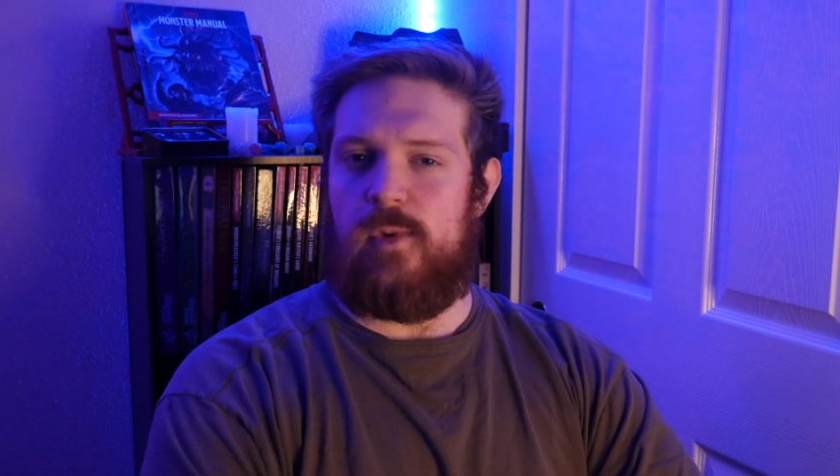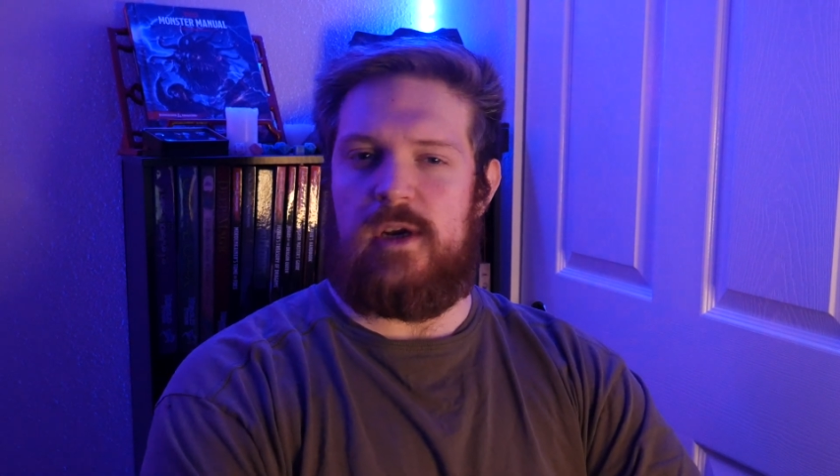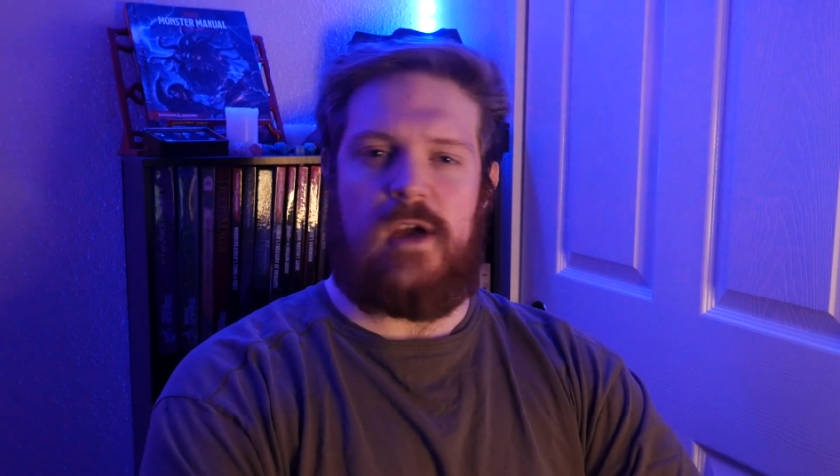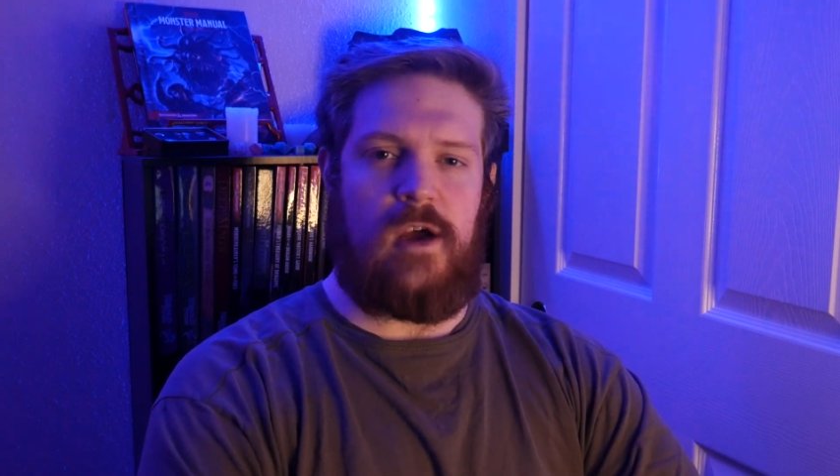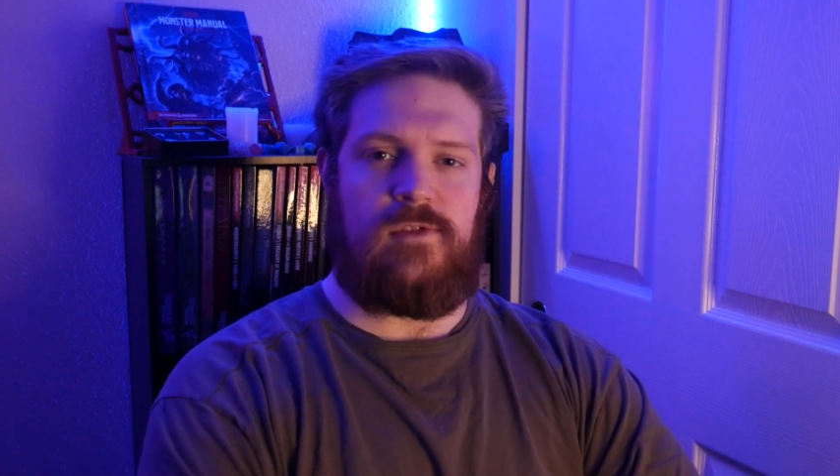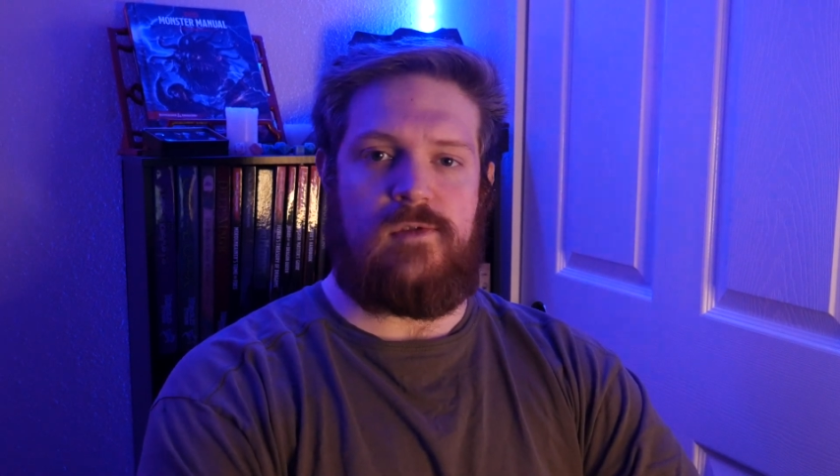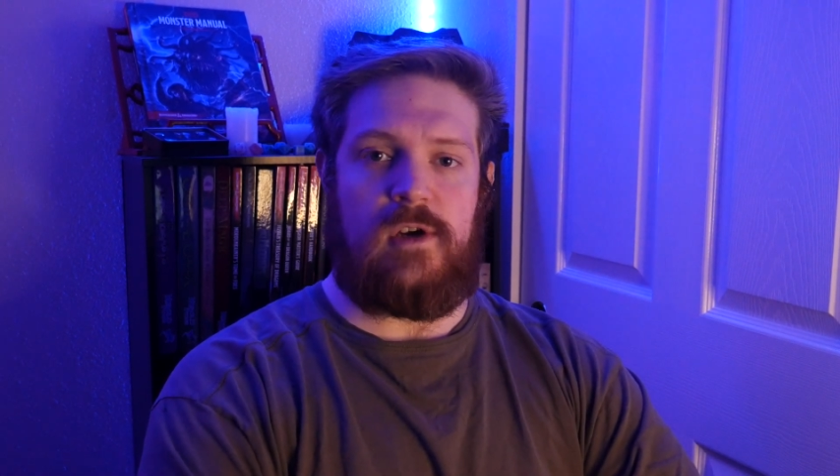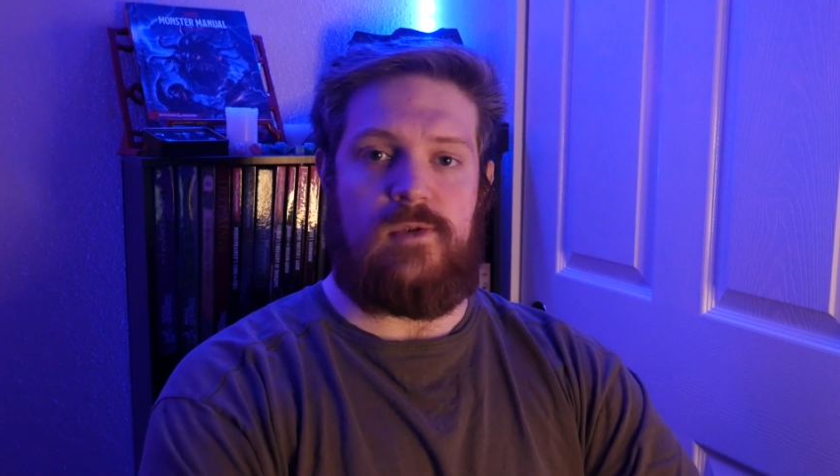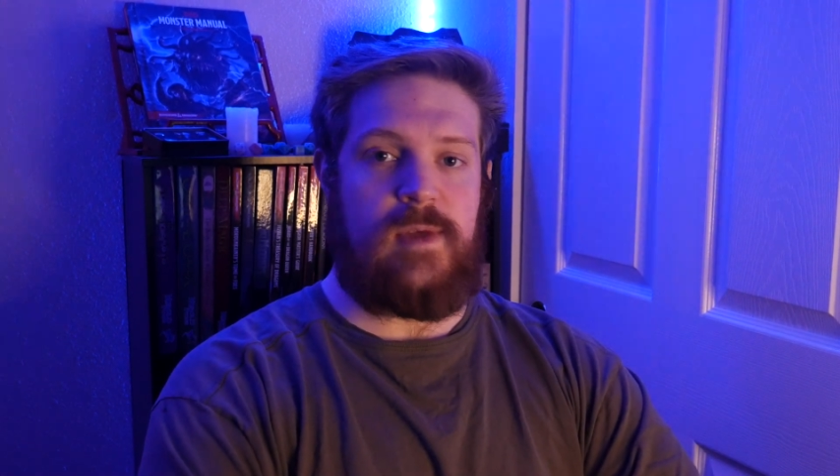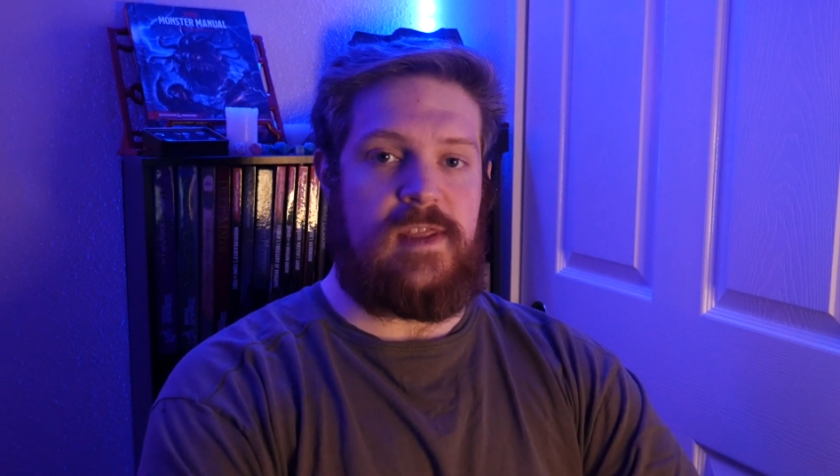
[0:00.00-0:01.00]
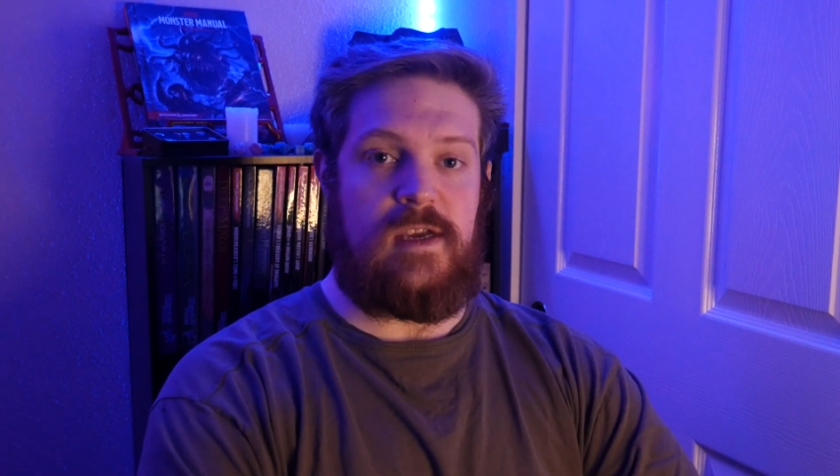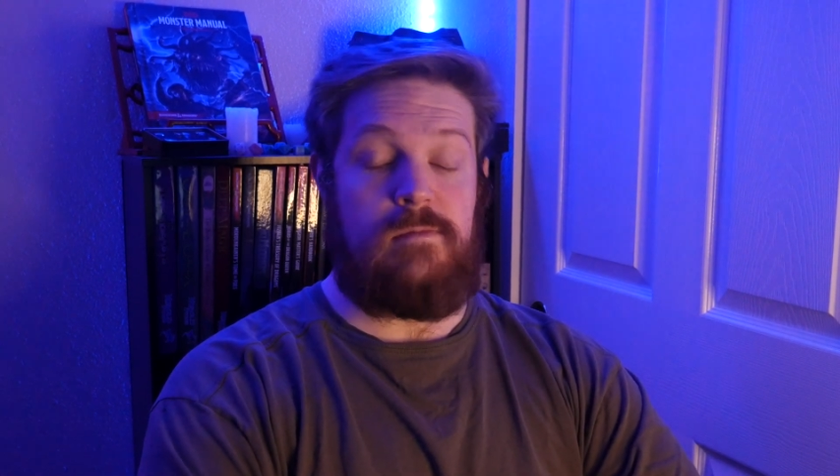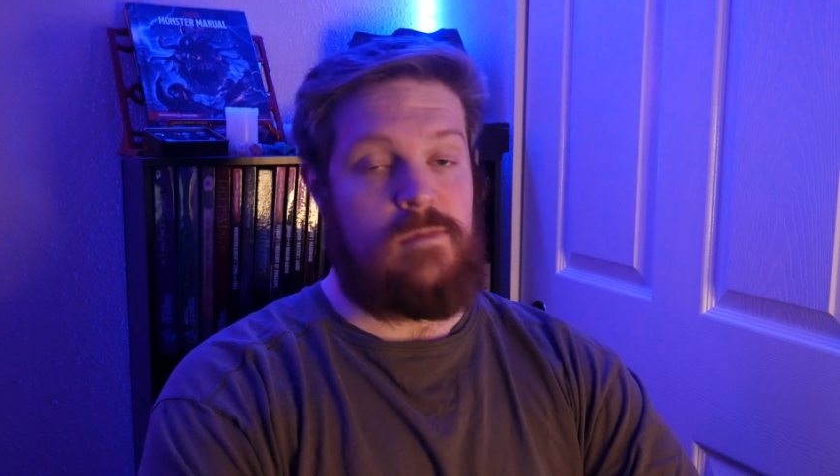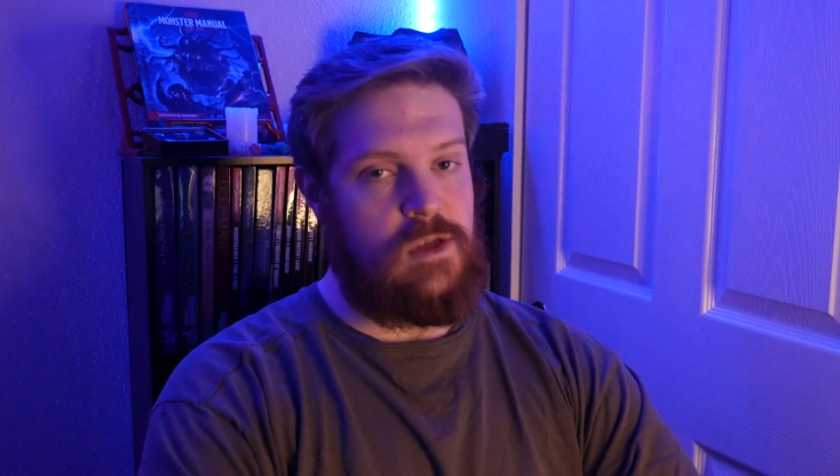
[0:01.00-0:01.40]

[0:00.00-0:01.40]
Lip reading: 1 construct with the,